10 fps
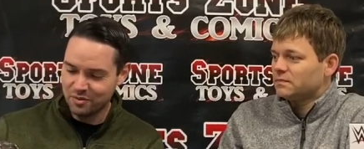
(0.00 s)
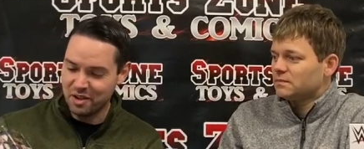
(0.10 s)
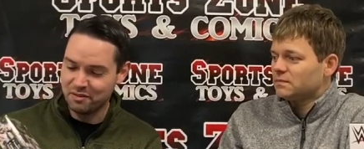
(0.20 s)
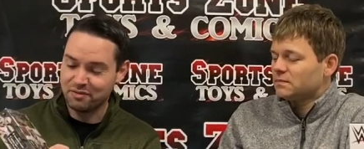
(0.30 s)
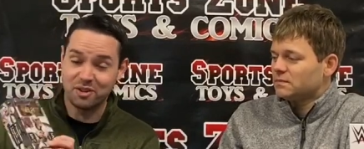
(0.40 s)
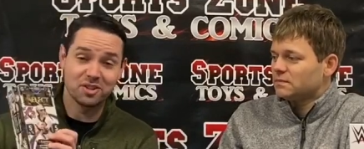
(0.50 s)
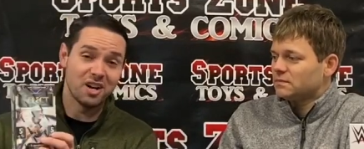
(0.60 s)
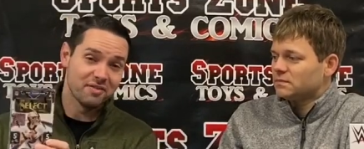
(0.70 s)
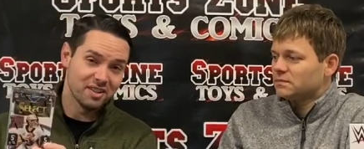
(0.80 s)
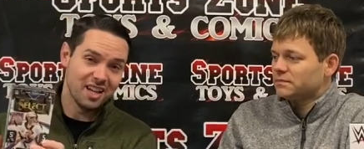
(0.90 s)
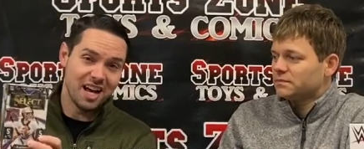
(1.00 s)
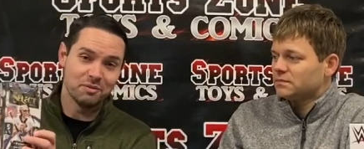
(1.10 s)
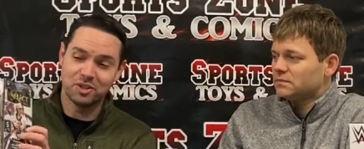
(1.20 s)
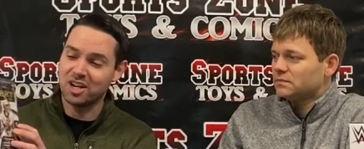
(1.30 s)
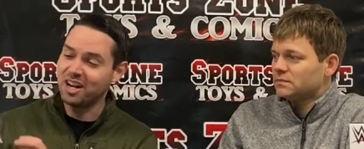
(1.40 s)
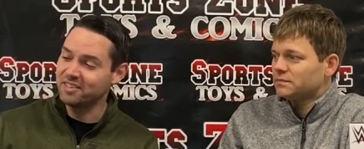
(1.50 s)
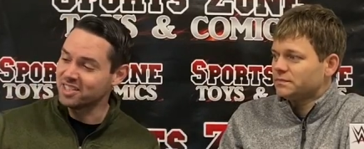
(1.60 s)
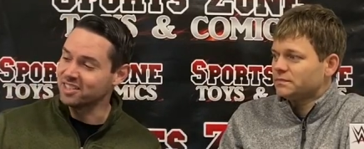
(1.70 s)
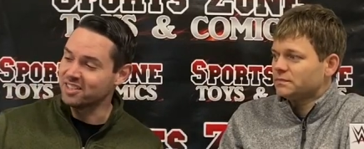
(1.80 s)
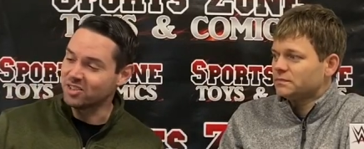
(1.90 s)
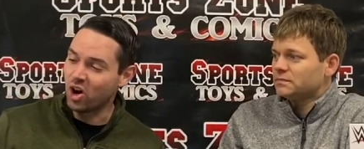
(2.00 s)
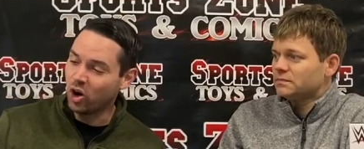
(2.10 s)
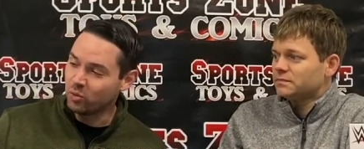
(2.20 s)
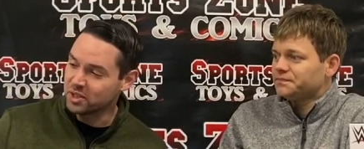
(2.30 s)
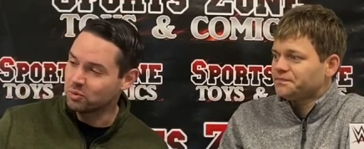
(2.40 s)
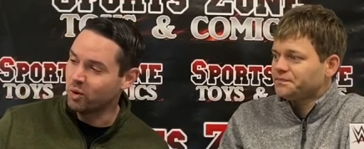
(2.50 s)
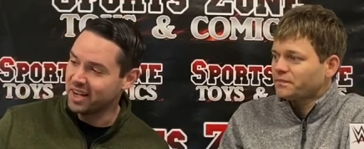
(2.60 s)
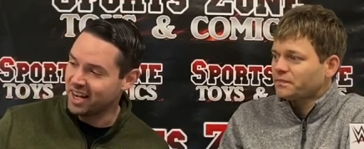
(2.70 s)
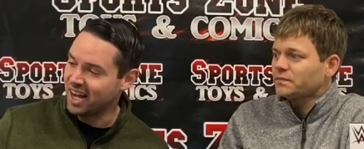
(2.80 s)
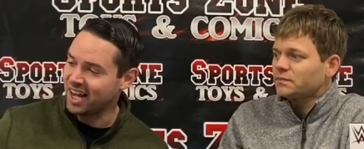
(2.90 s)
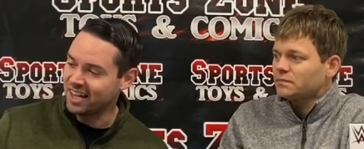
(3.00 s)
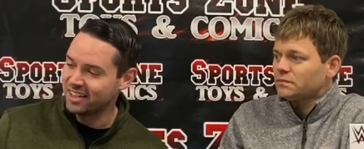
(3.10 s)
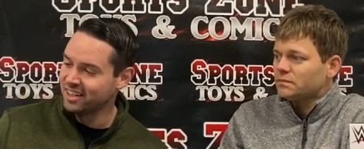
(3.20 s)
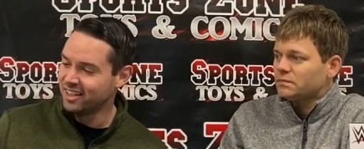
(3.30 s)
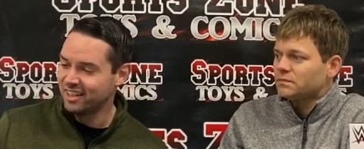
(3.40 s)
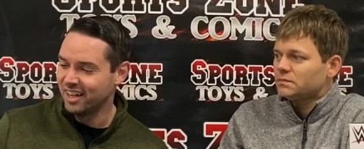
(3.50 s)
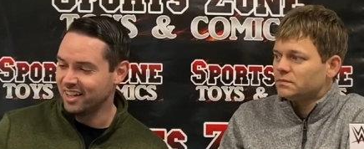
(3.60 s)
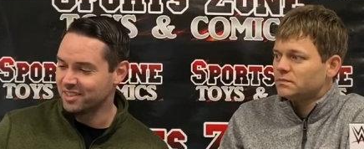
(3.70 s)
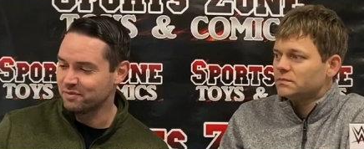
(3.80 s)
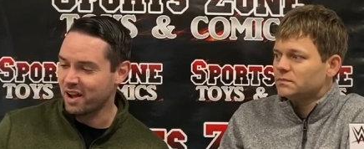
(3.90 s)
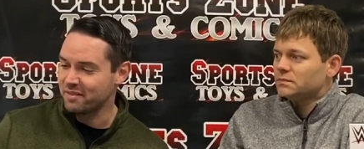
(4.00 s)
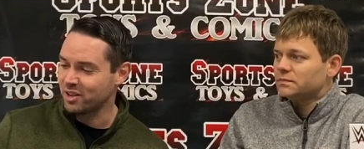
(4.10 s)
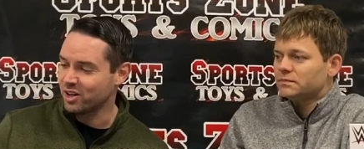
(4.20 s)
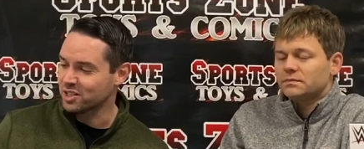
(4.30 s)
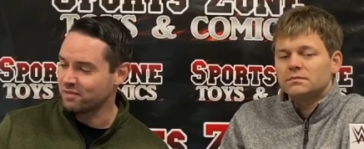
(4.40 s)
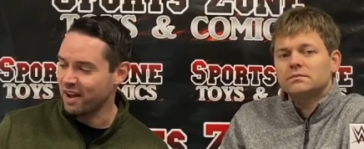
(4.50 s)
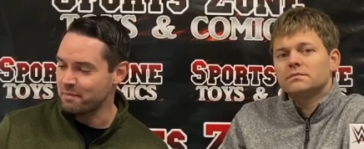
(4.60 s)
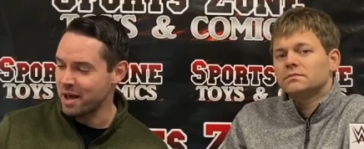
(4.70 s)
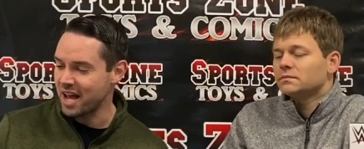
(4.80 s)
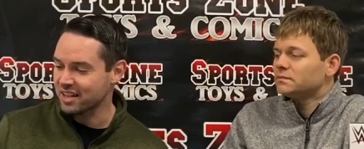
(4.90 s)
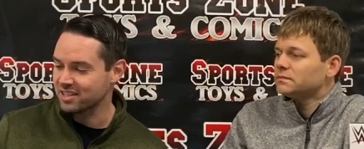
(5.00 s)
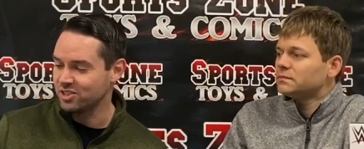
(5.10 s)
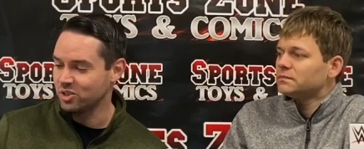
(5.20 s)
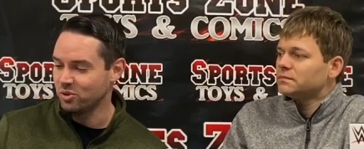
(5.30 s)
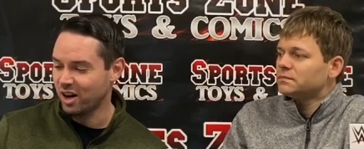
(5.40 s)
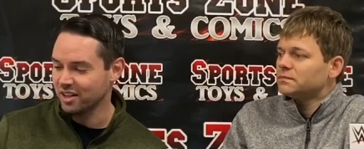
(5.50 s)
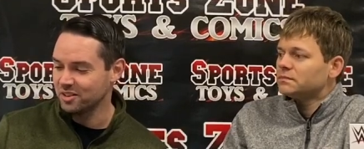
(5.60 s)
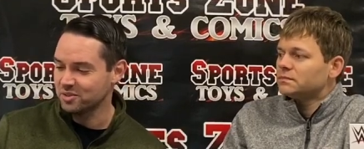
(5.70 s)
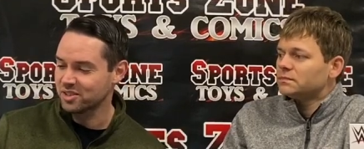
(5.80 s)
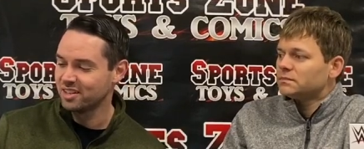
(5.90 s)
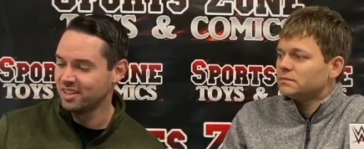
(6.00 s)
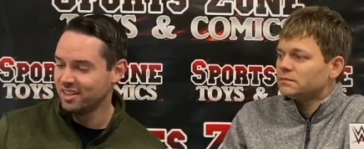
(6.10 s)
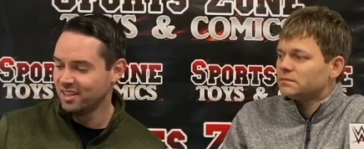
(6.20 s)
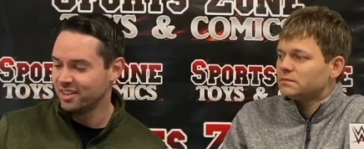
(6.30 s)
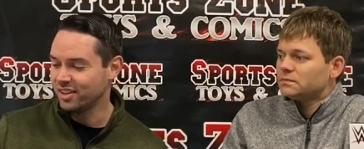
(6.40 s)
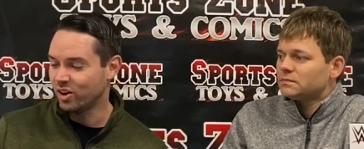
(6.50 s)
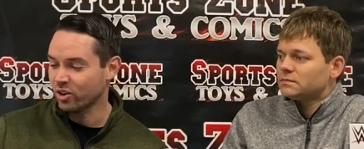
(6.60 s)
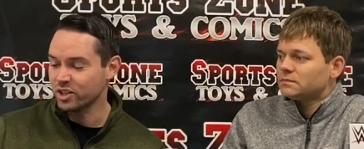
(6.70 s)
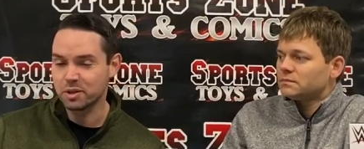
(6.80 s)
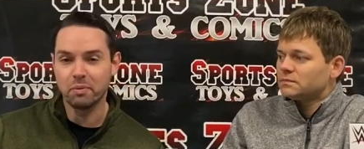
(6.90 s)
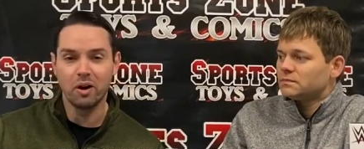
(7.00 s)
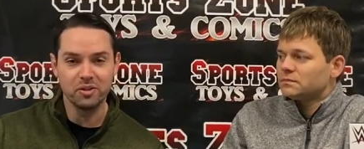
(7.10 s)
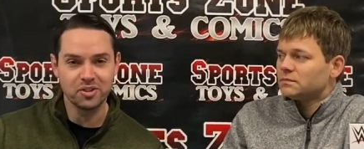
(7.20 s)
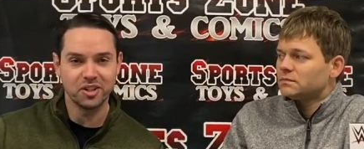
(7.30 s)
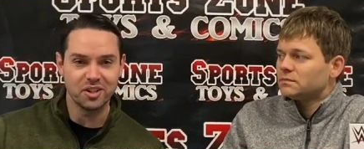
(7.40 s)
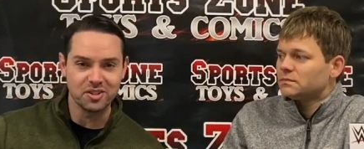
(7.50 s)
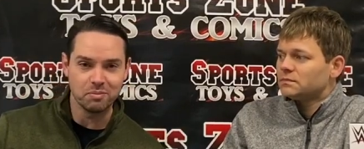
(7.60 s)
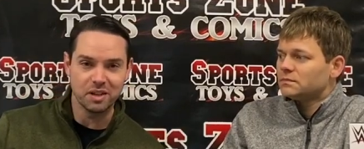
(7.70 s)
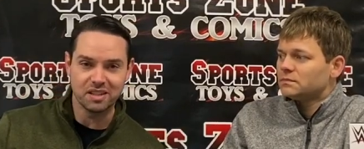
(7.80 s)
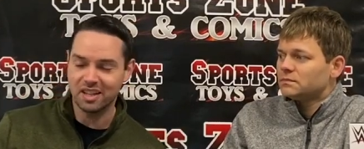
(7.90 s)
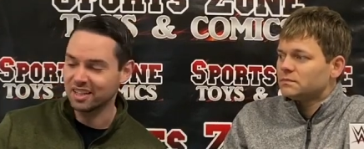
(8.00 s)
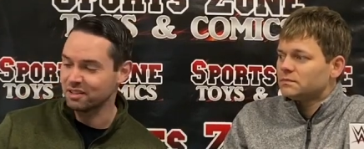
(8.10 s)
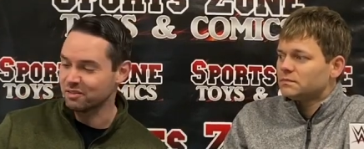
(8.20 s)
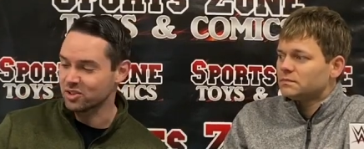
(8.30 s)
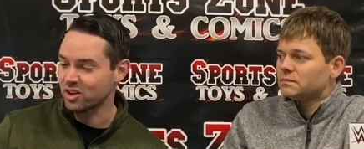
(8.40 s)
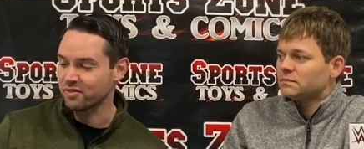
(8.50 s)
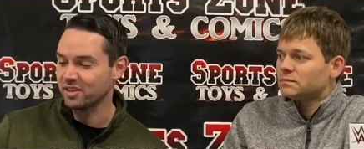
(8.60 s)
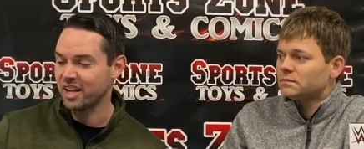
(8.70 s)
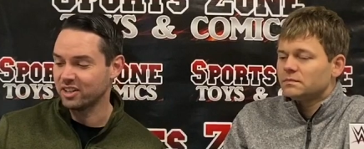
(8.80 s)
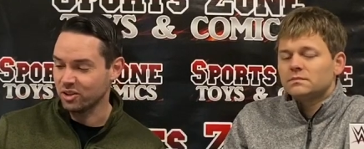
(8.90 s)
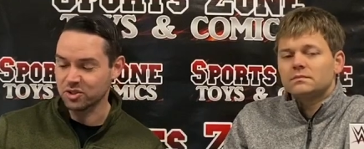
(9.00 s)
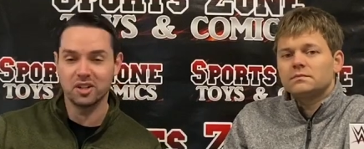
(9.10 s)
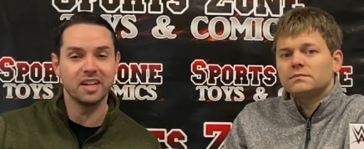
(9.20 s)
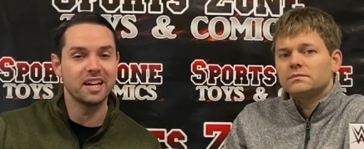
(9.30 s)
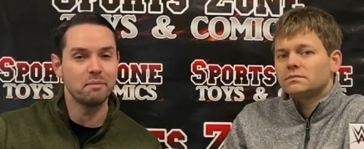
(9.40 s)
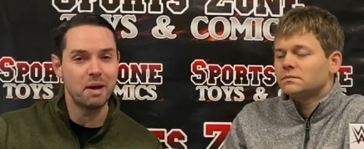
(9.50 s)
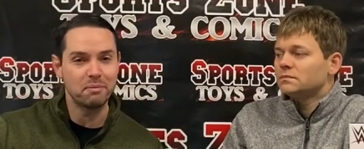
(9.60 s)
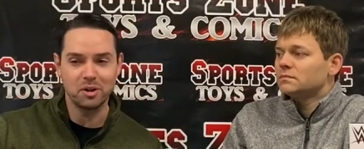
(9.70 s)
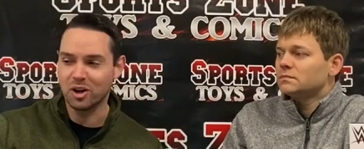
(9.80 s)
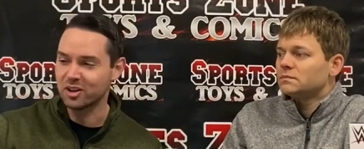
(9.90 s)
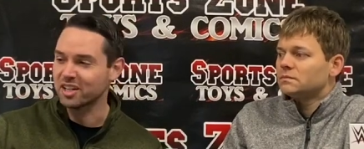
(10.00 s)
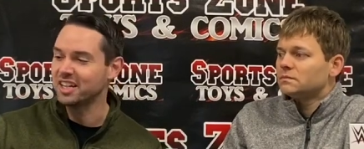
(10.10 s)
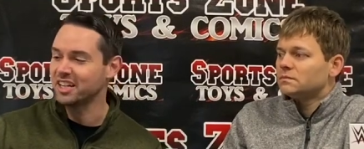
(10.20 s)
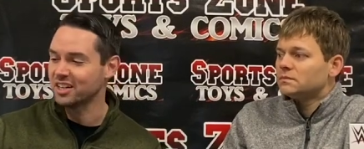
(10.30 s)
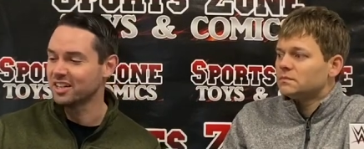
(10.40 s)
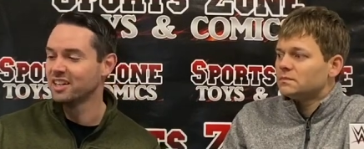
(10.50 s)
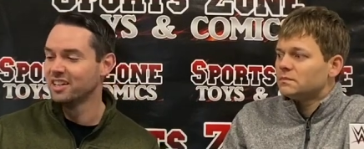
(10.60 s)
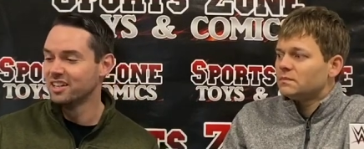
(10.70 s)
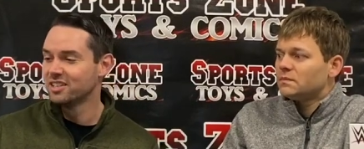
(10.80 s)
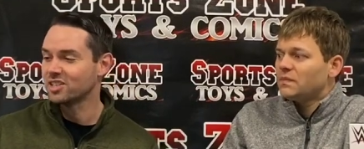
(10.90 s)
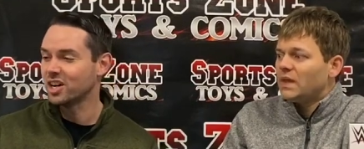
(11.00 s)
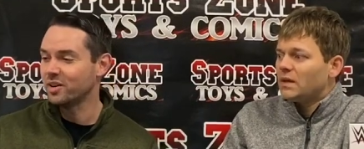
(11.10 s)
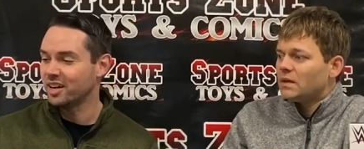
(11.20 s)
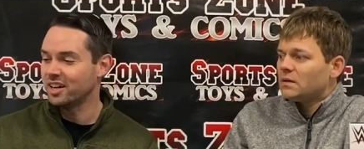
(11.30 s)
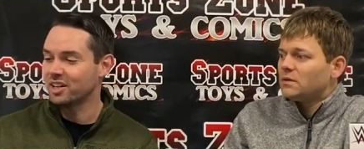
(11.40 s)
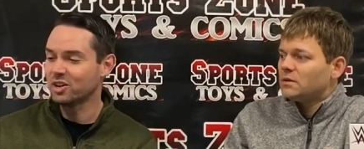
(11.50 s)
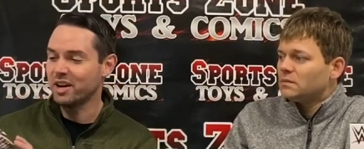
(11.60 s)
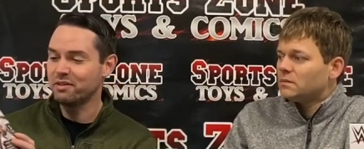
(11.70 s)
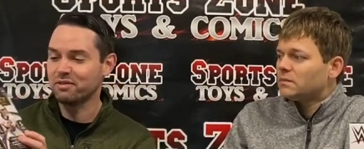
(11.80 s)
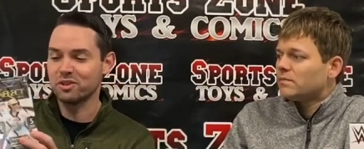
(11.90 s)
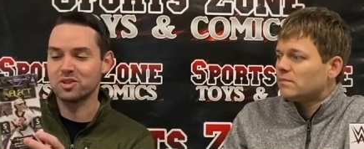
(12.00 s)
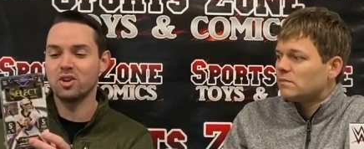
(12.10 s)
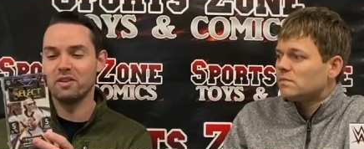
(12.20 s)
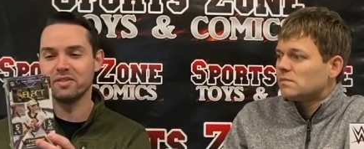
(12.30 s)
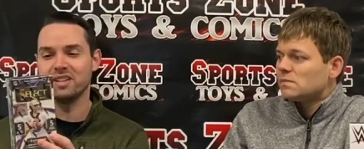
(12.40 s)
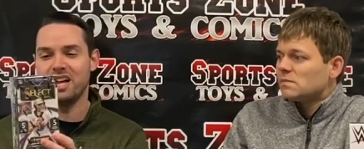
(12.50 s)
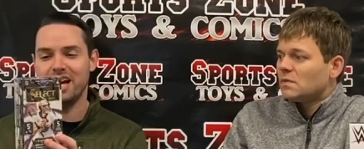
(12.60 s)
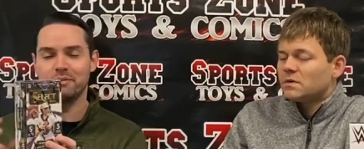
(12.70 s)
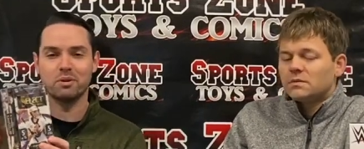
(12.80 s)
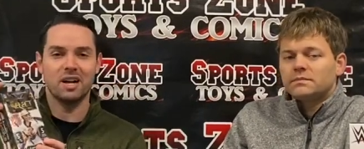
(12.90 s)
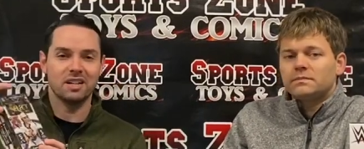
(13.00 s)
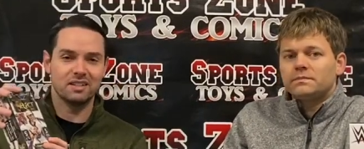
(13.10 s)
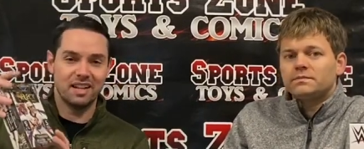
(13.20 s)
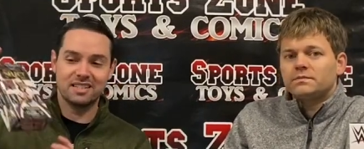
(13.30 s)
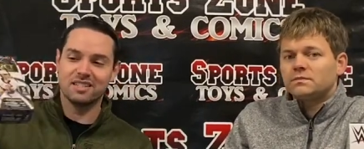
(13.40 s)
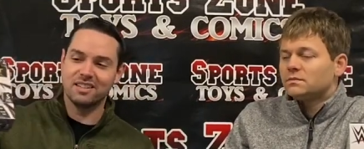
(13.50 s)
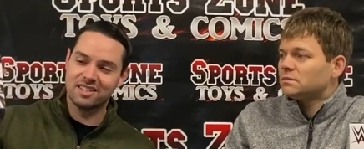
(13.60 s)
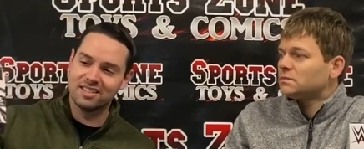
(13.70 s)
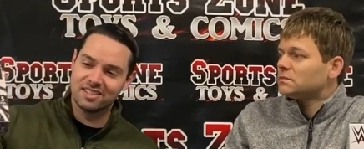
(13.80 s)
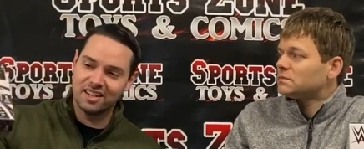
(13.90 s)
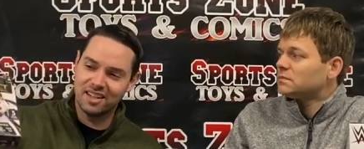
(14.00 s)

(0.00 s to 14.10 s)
Speaker 1: We have first off the line, which obviously is always white hot. Uh, it's five cards, five packs, two autos. The orange pulsar is the big thing, and the first off the line, you're also going to get a mem card in here. So uh, a great first off the line product. That's this is